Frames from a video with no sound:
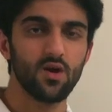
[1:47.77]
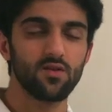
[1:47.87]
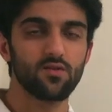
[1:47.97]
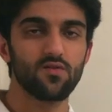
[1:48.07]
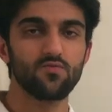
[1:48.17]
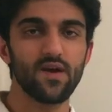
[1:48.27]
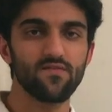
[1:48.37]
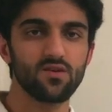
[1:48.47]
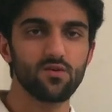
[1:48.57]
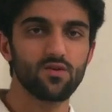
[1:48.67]
So the
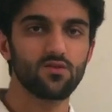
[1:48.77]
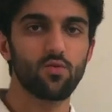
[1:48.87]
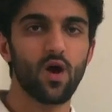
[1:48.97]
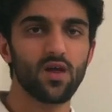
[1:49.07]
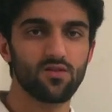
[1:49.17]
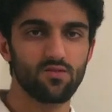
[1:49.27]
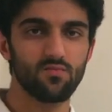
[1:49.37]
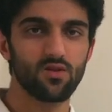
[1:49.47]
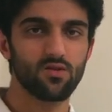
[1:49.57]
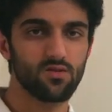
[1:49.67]
revenue is twice as
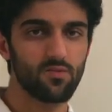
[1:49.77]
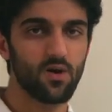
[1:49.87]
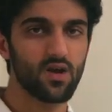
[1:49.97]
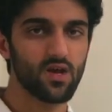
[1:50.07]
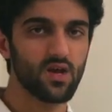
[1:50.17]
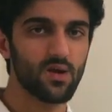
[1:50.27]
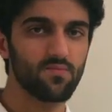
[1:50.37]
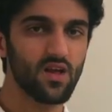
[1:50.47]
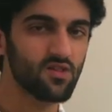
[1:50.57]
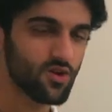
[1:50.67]
much as the market cap.
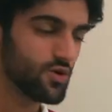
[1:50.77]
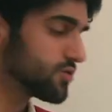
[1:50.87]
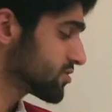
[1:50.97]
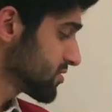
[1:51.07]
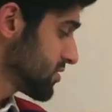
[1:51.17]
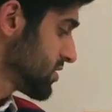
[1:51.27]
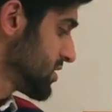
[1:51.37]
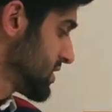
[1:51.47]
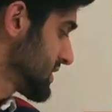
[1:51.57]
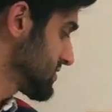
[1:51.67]
That's huge.
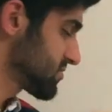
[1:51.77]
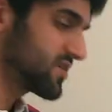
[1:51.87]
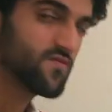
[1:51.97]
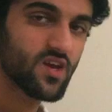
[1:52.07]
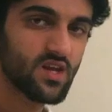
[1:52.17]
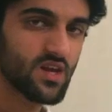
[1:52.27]
Severely